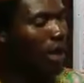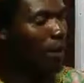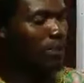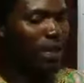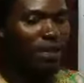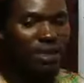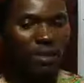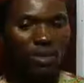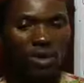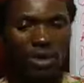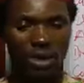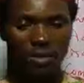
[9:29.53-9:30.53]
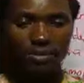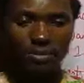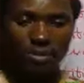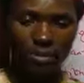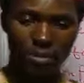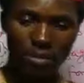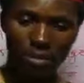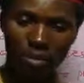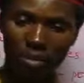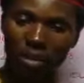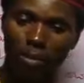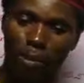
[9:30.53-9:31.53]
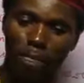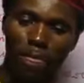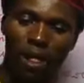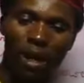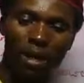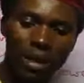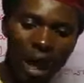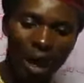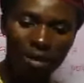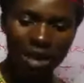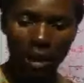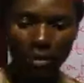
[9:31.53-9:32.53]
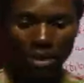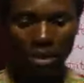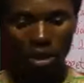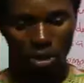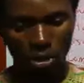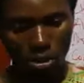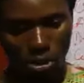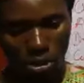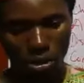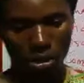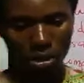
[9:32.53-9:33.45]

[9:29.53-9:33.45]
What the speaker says: capitalist democracy. Now, that brings us to